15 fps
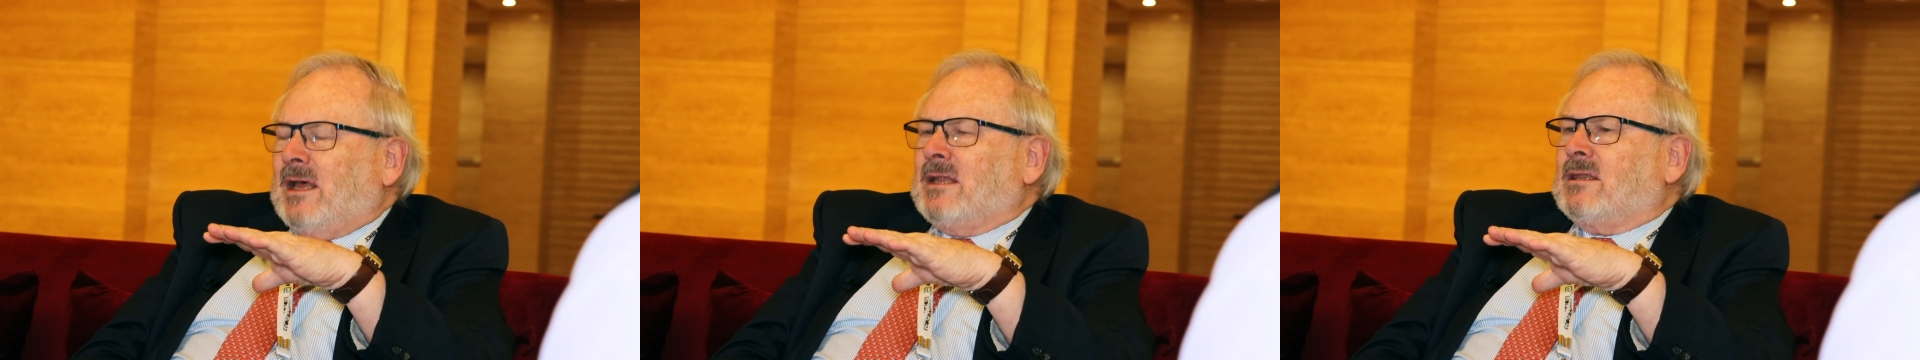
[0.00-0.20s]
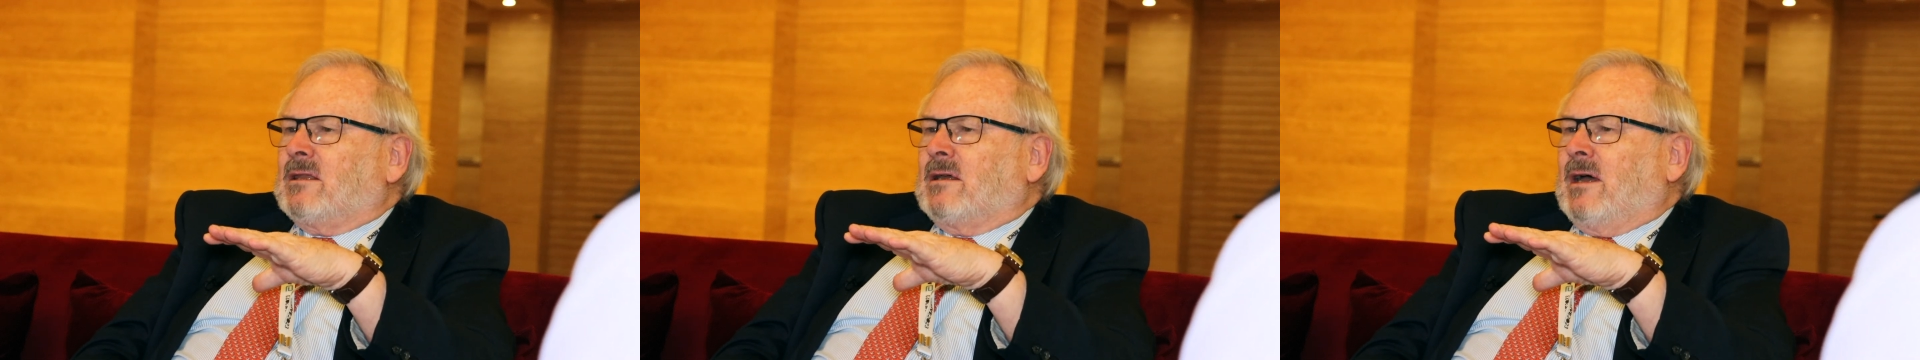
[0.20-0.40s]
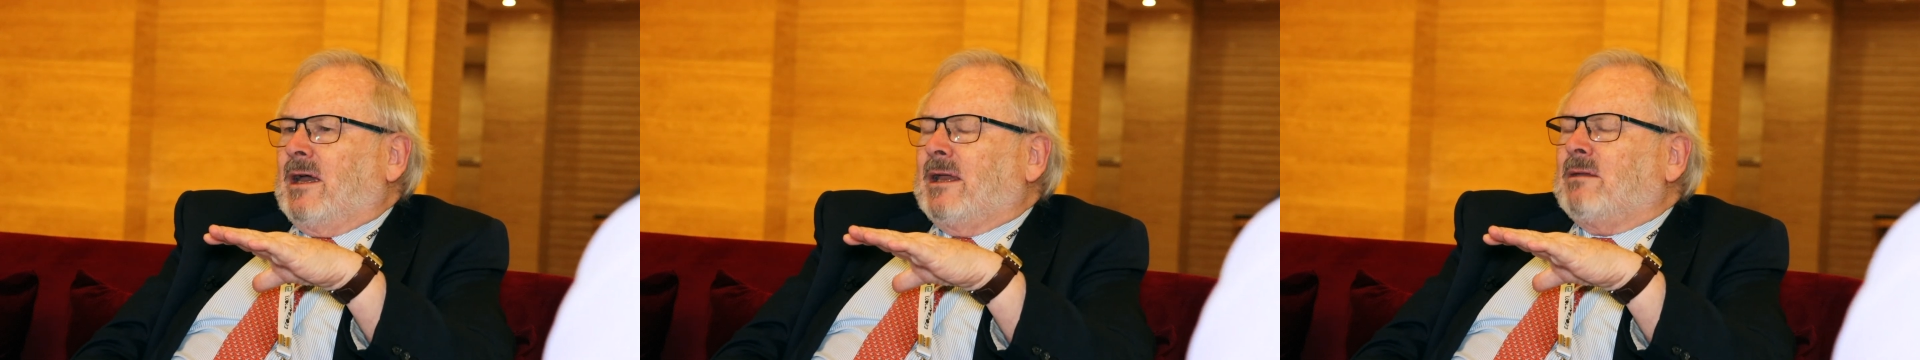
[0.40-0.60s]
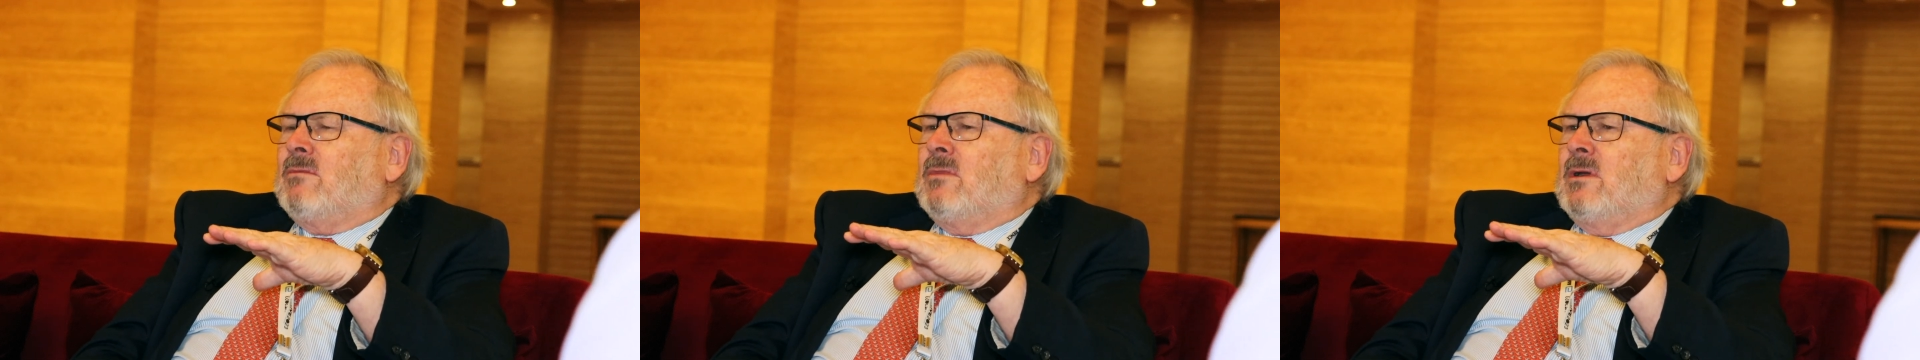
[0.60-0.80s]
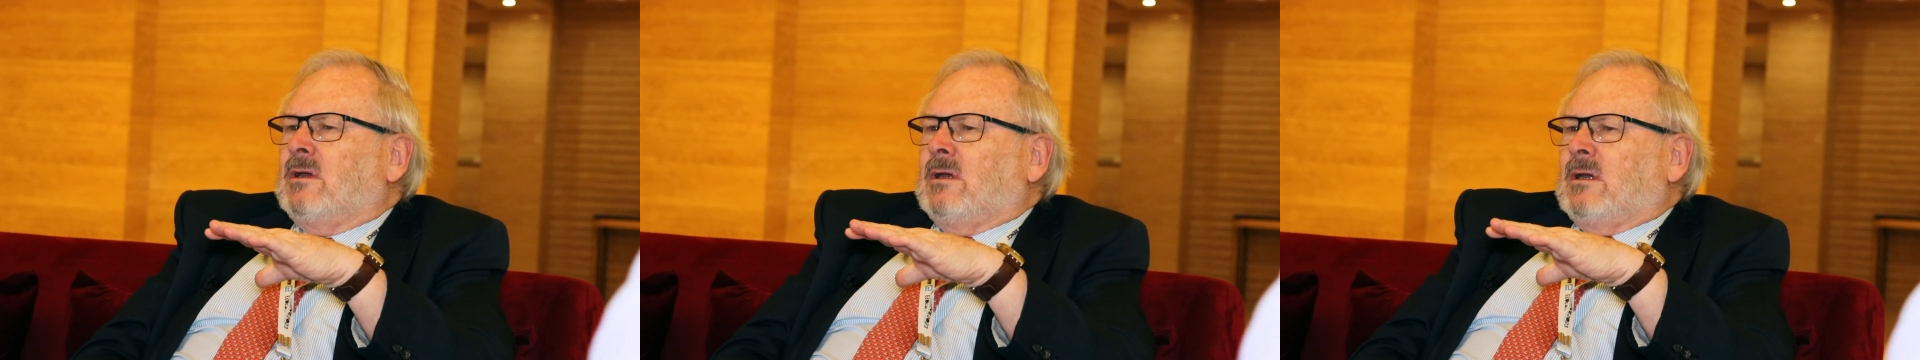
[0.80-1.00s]
that
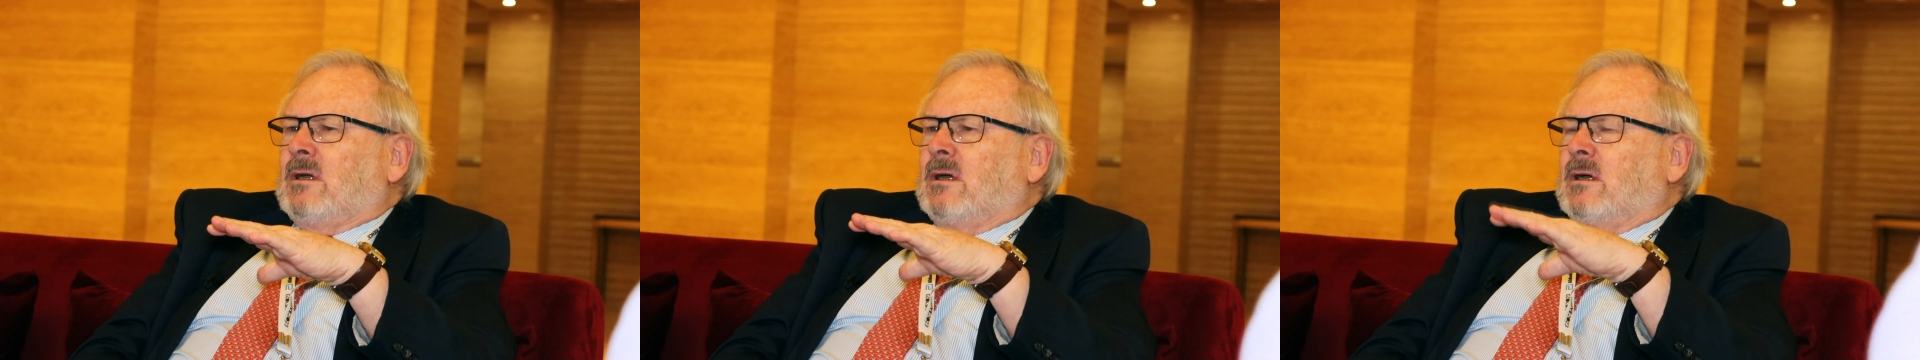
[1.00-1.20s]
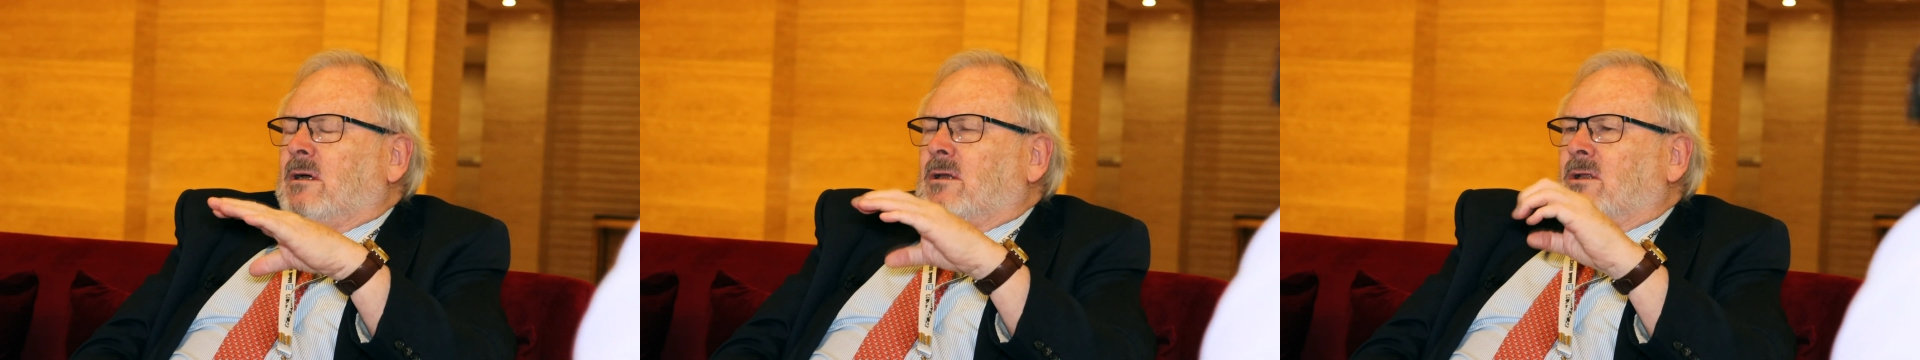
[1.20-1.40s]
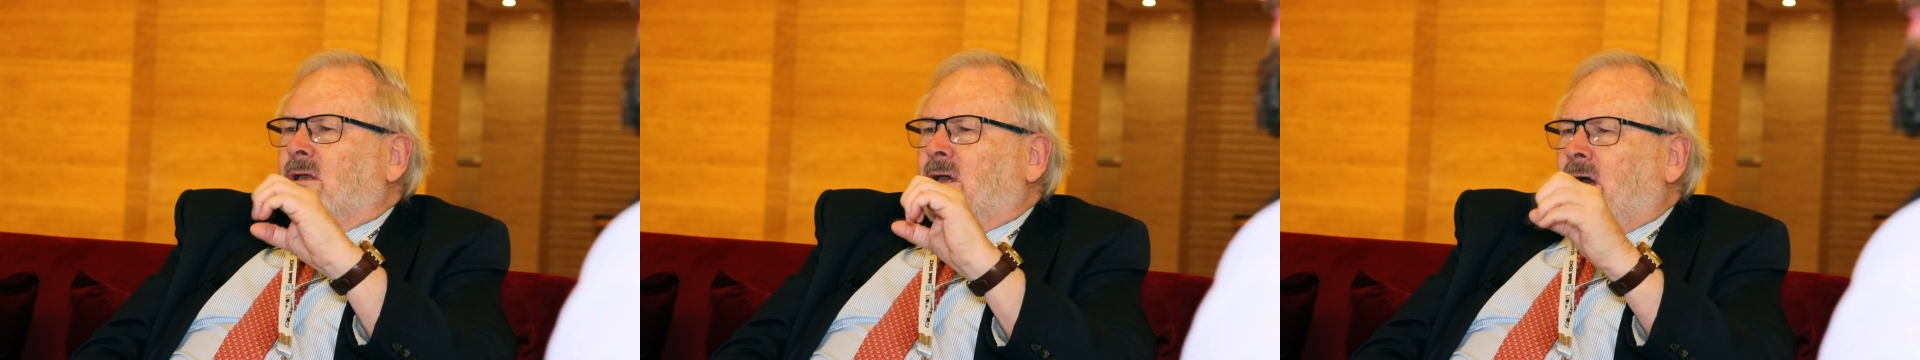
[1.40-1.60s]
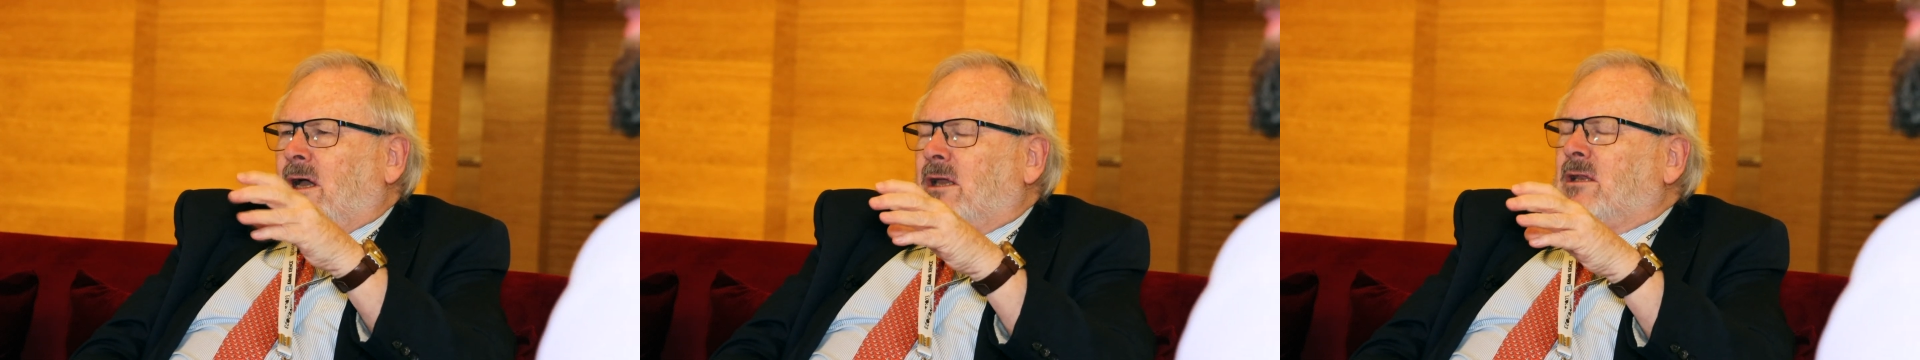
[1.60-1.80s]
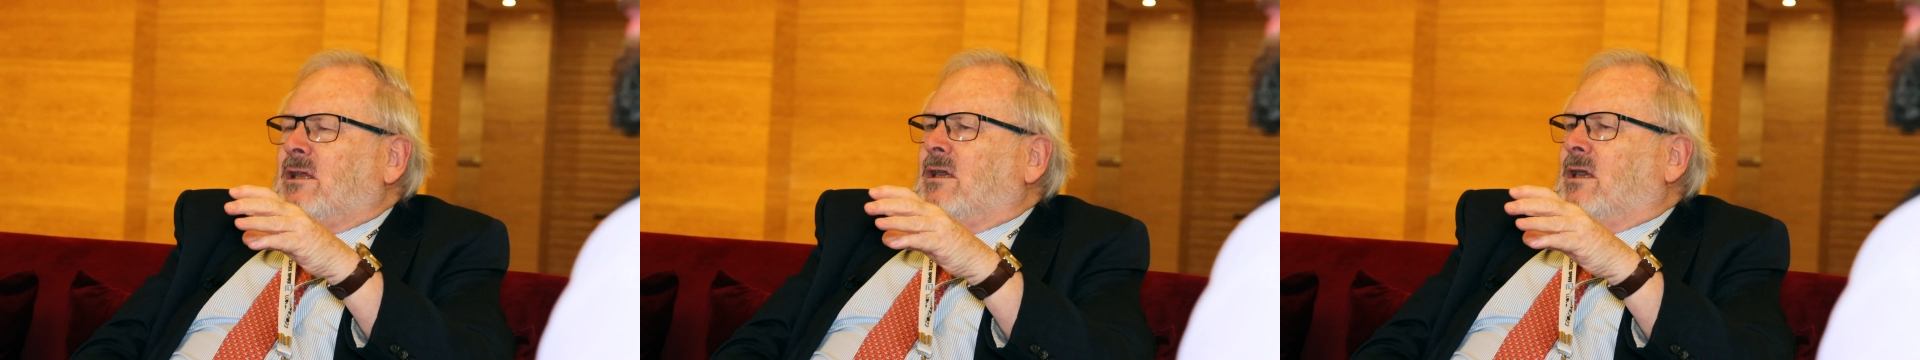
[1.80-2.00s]
time, the
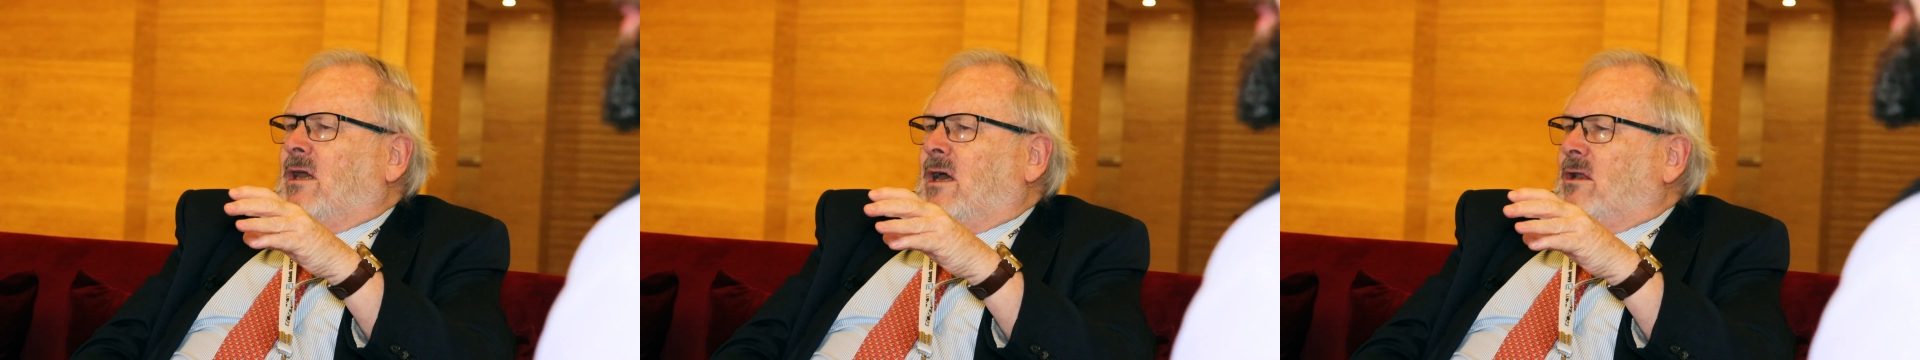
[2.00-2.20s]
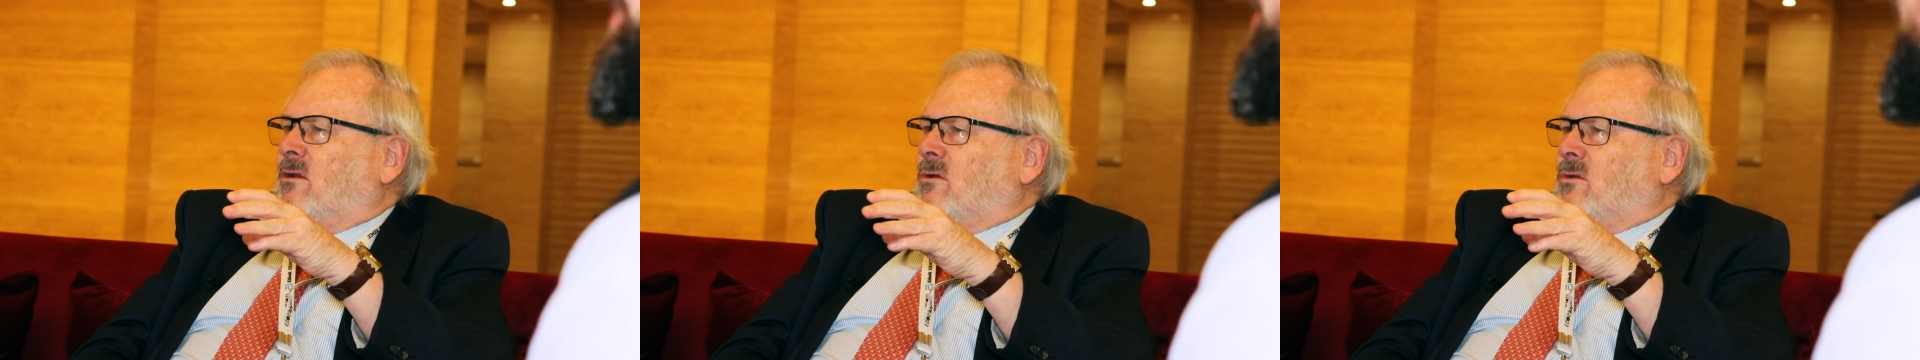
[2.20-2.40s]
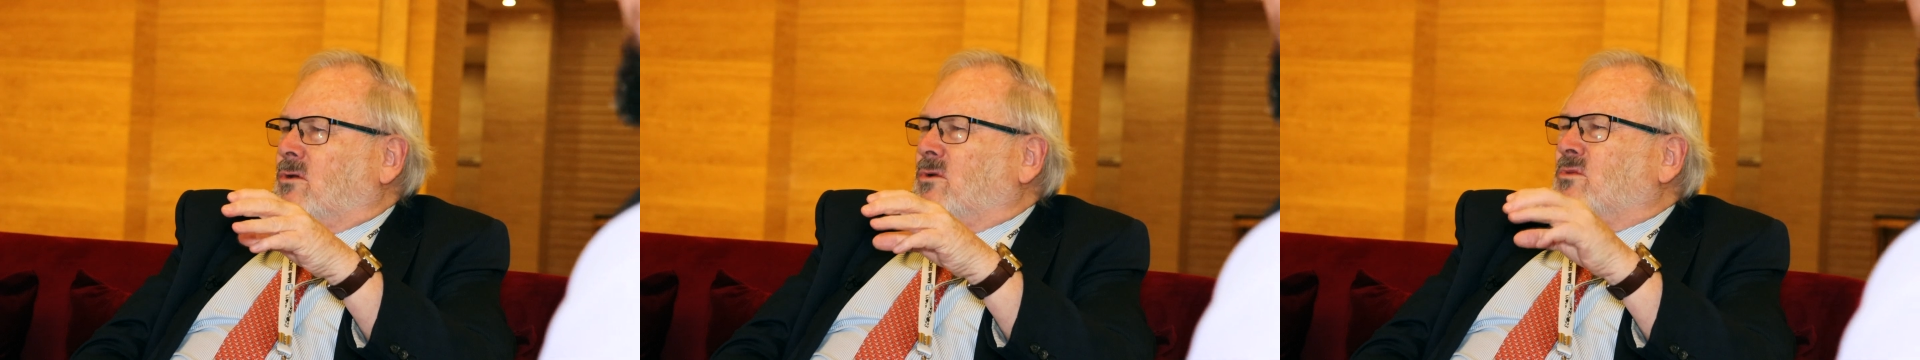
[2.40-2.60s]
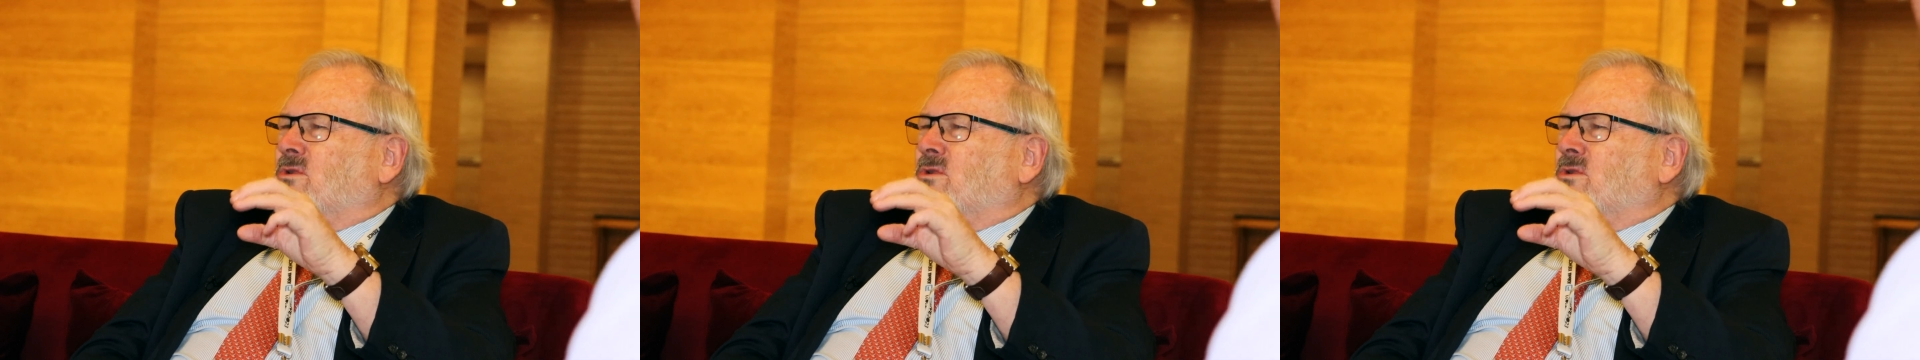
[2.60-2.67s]
guiding catheter